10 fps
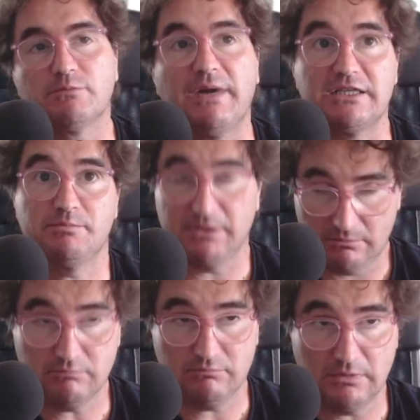much, but
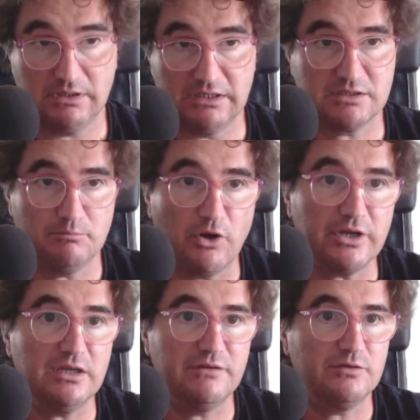it's
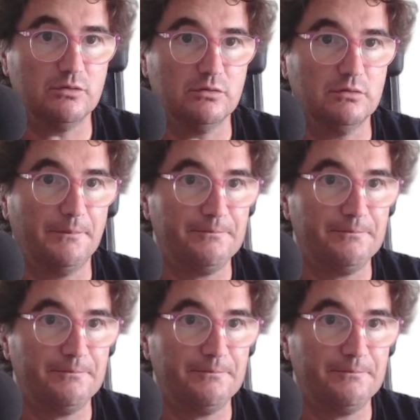money. If you